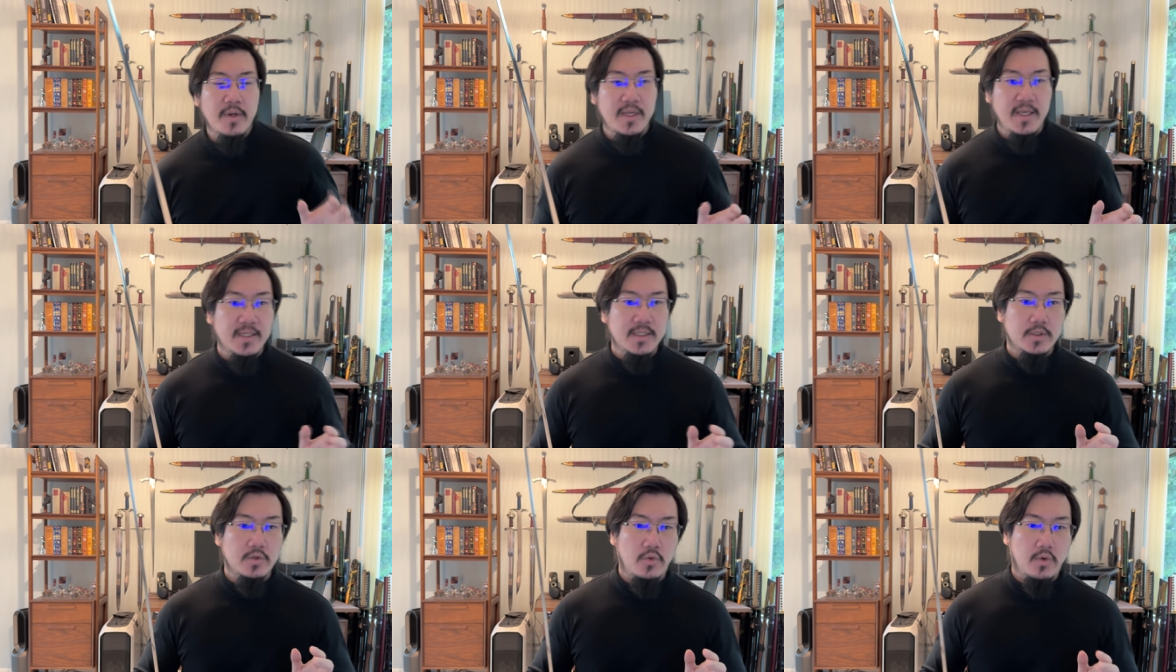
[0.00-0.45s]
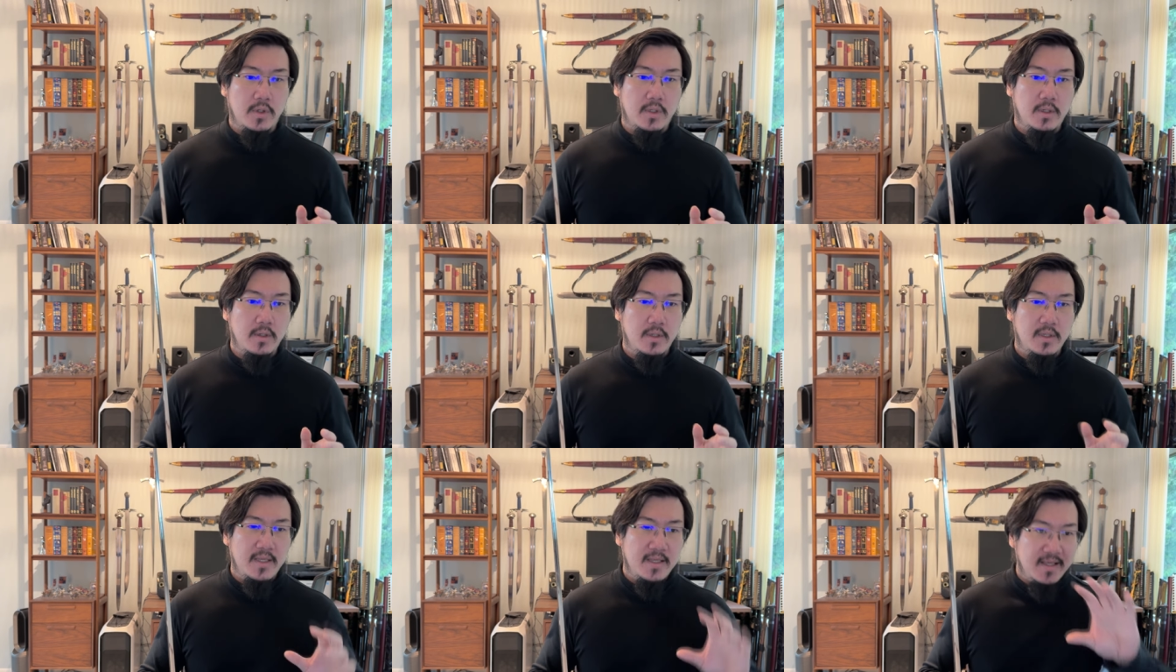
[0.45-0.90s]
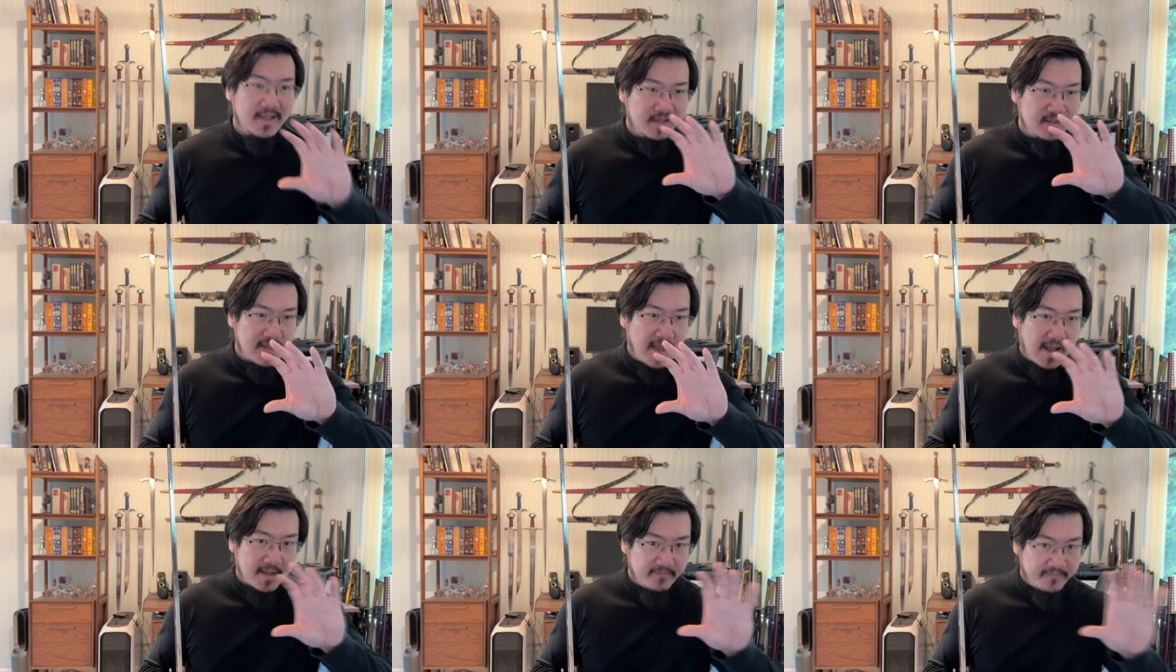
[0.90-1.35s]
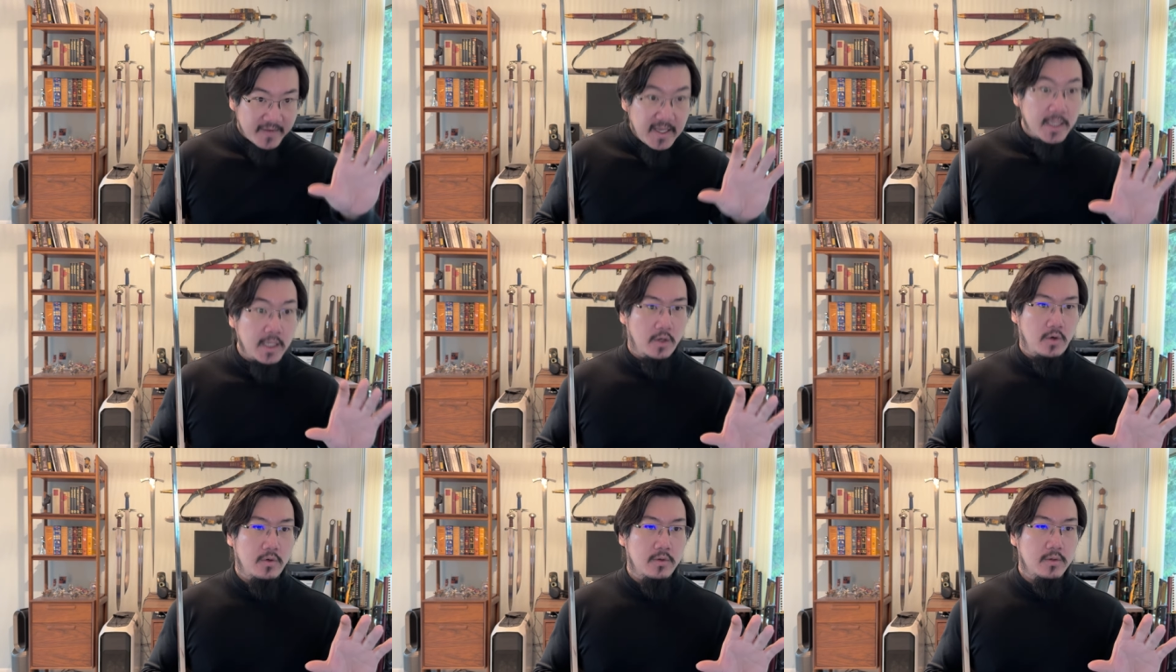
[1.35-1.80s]
in his sword in that
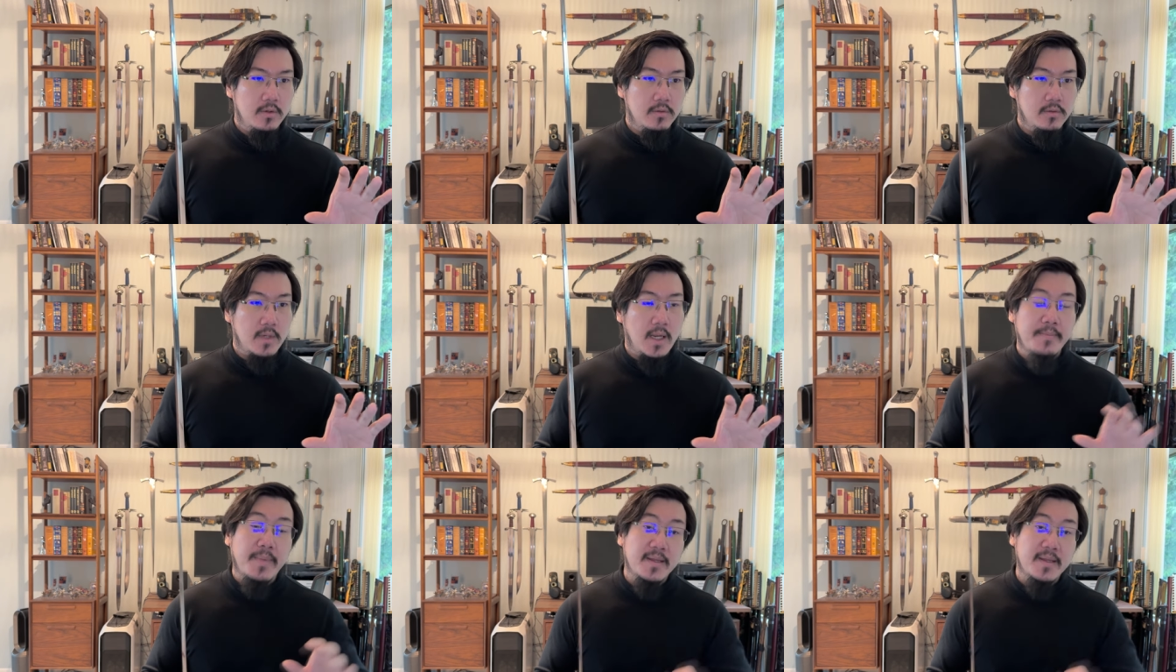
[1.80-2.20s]
video, right?